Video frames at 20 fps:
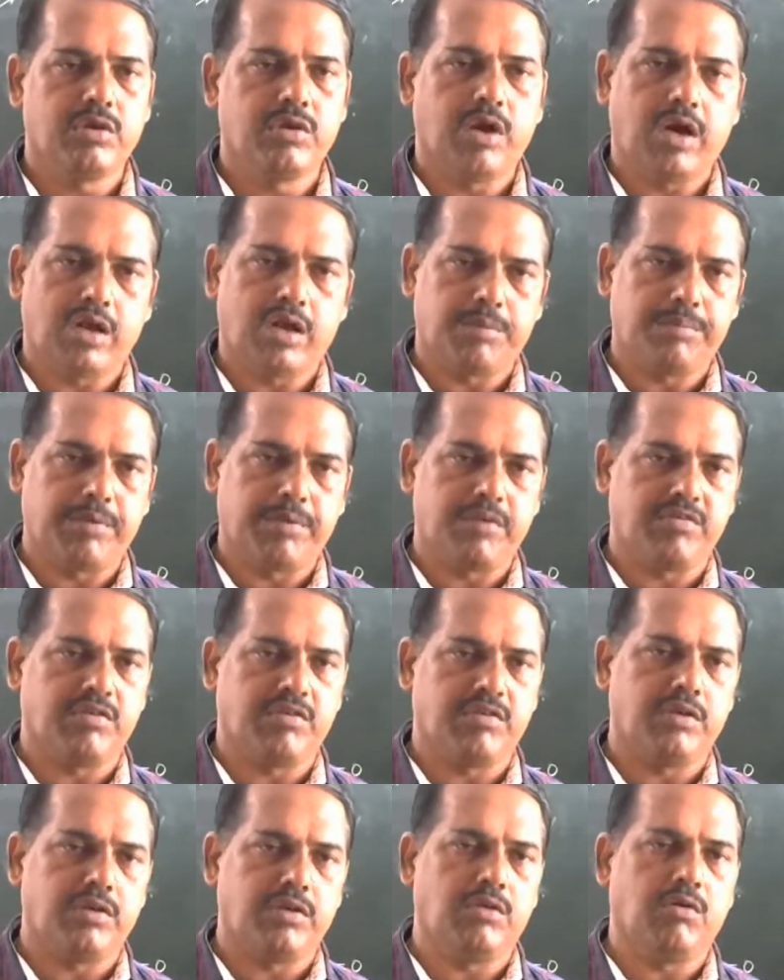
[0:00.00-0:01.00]
are
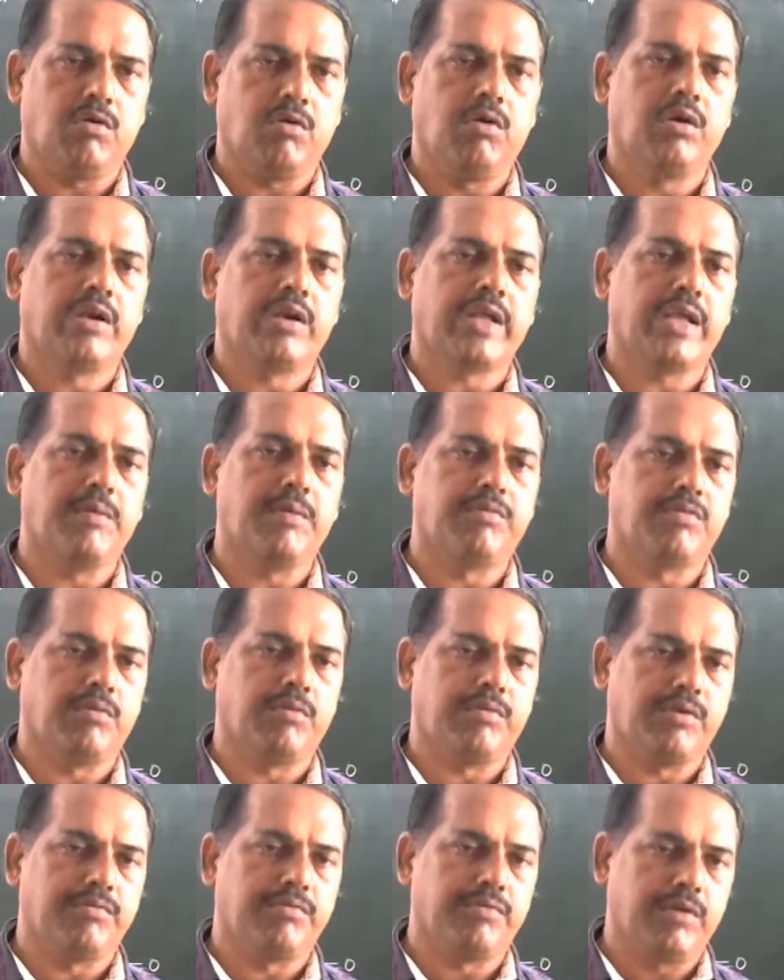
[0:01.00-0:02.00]
present in all types
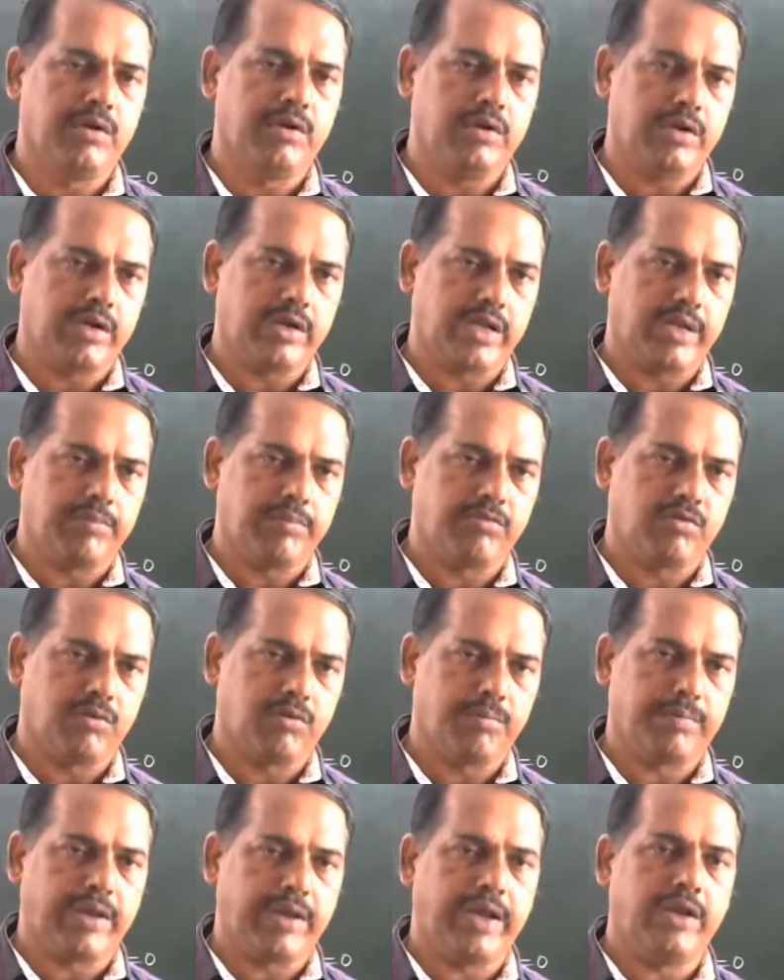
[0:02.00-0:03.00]
of different types
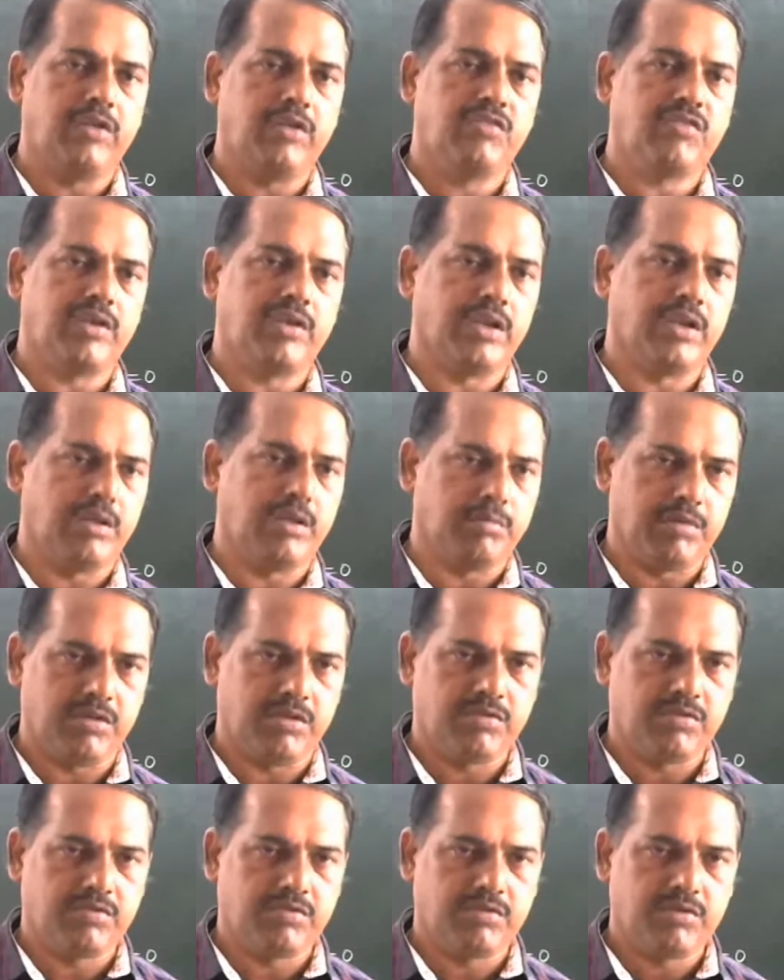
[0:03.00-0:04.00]
of plants and
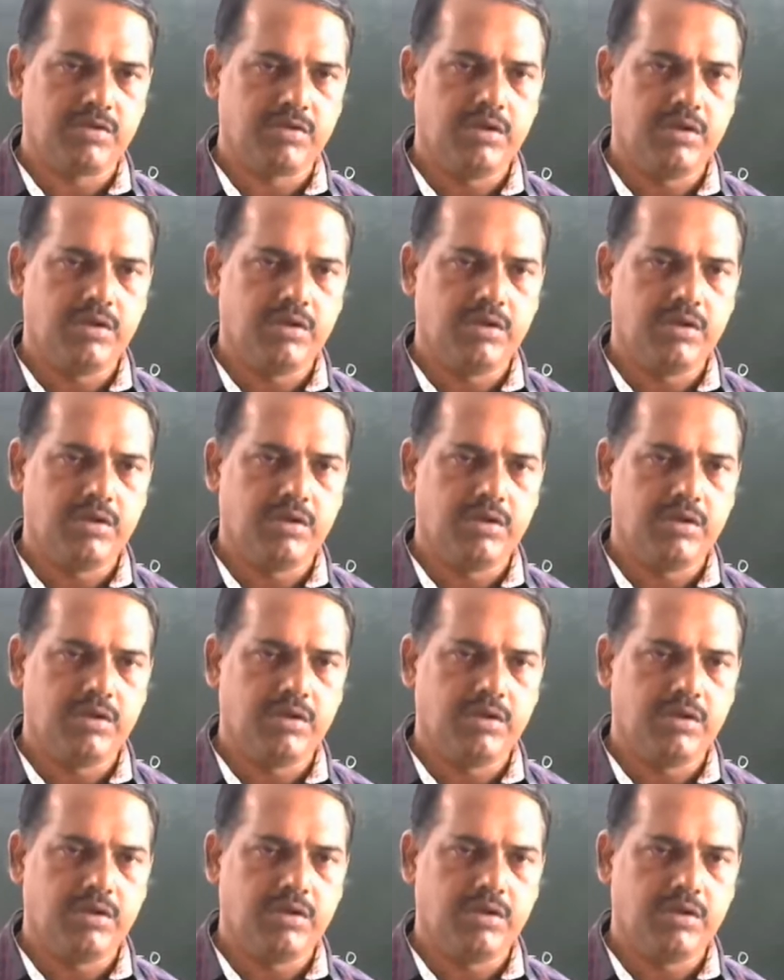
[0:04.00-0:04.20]
animals.